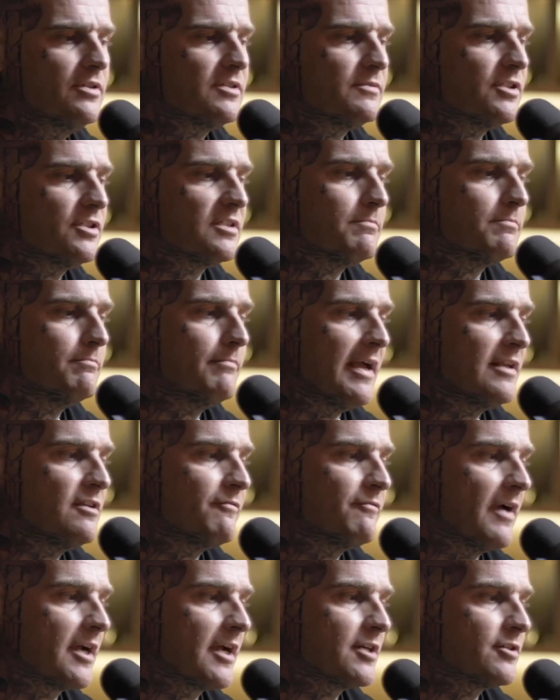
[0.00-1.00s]
I was just
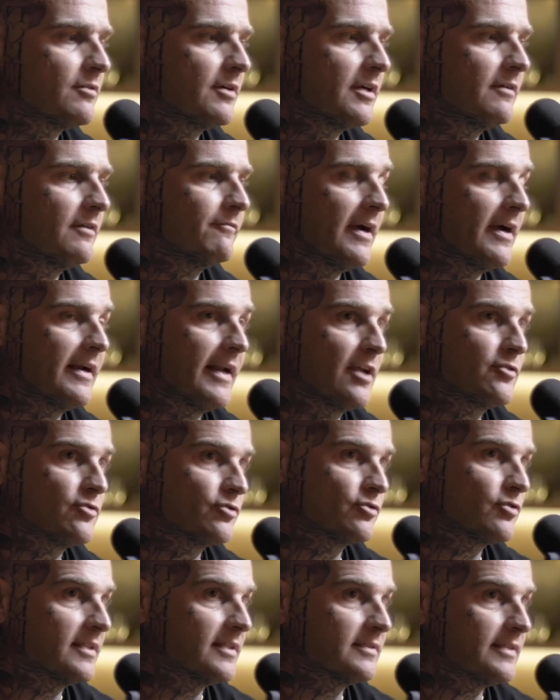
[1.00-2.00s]
manufacturing
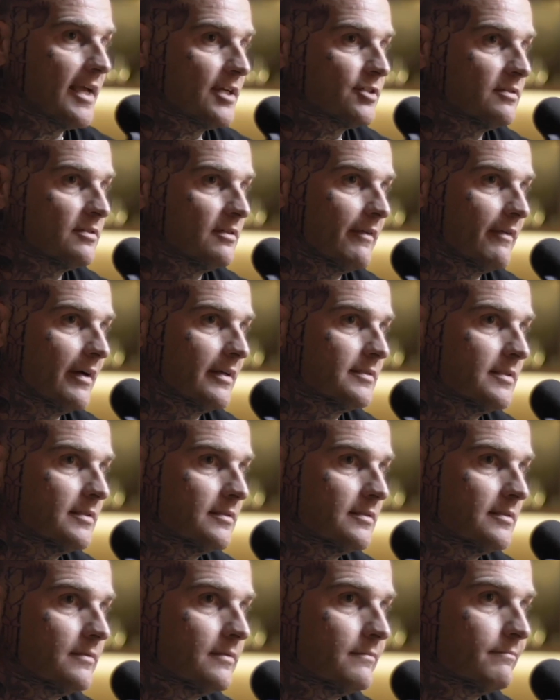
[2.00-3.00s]
financial transaction
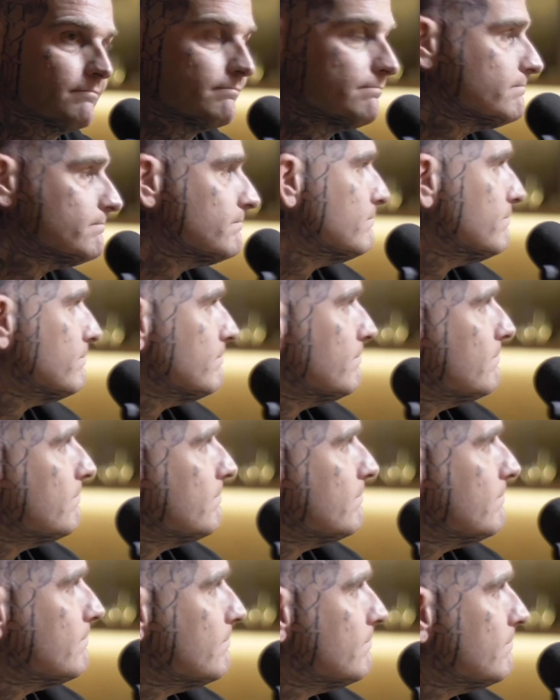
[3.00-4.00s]
devices. Right. Yeah.
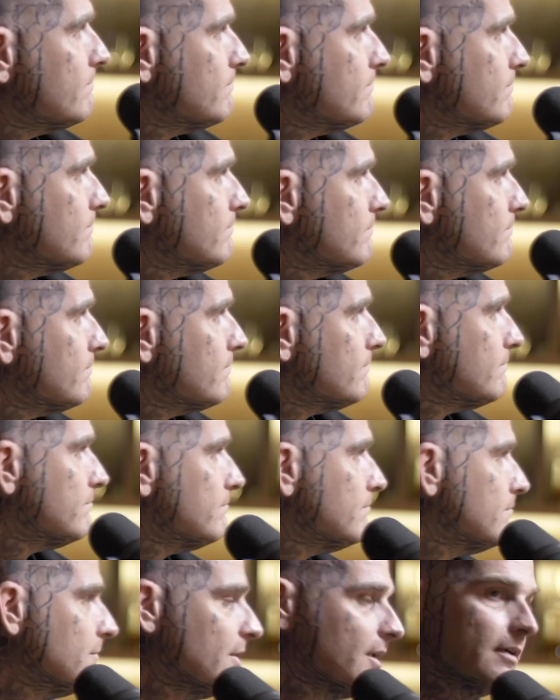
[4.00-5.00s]
That was his,
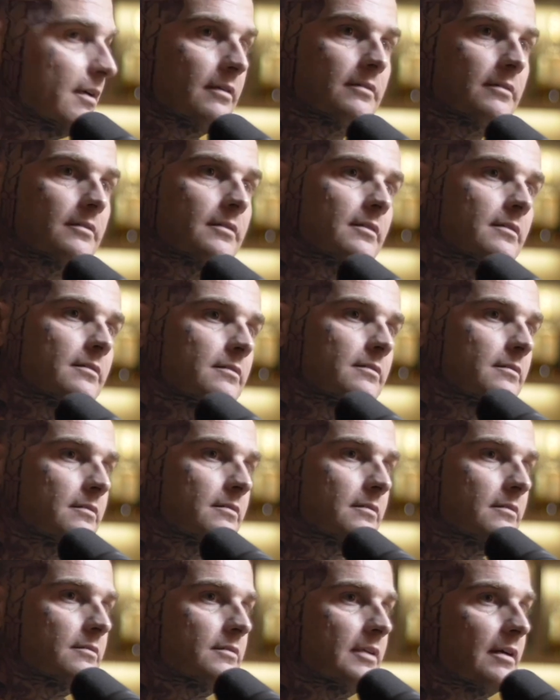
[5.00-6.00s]
his that was the actual
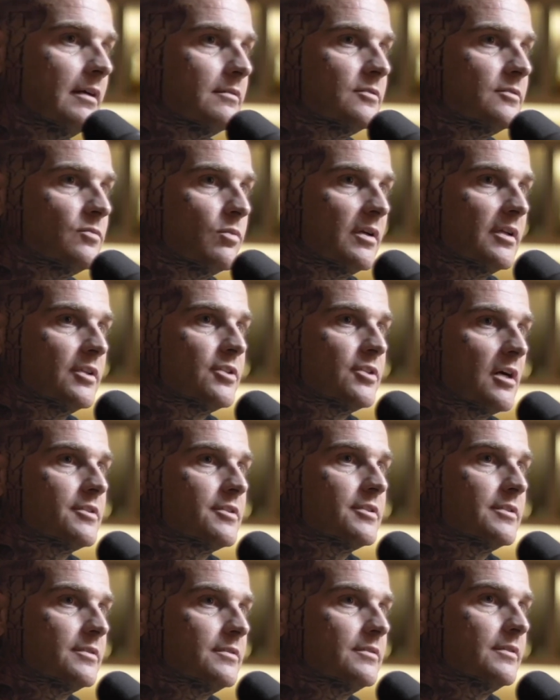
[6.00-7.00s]
charge was, yeah, was uh, um,
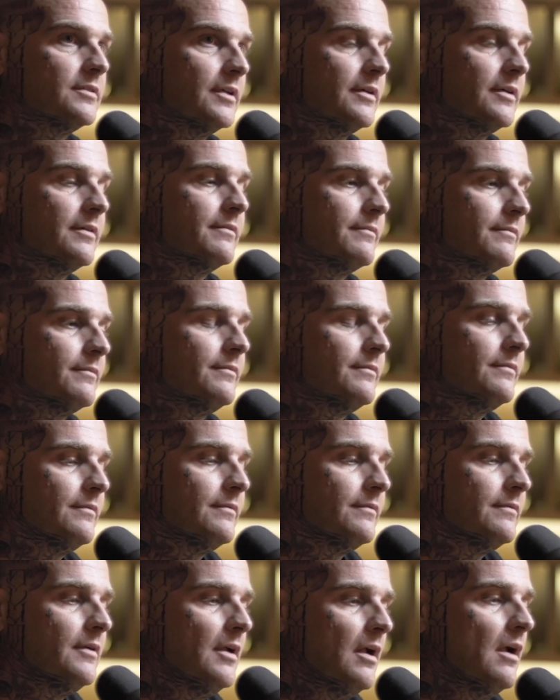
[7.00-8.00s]
charges. access yeah. to,
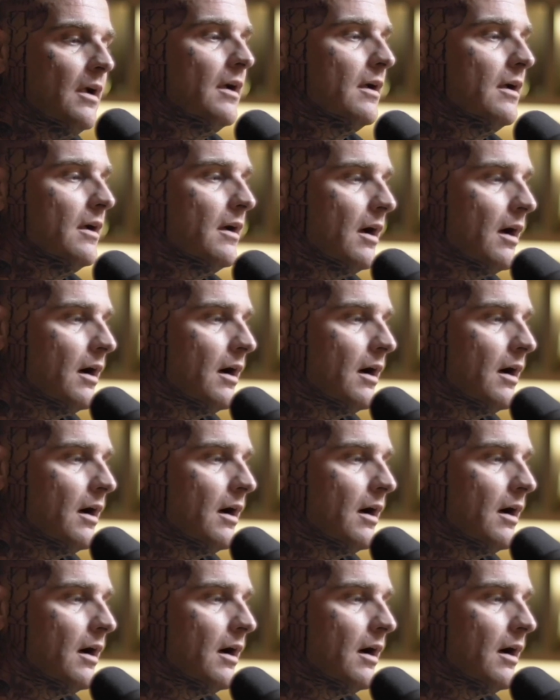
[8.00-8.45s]
what is it called?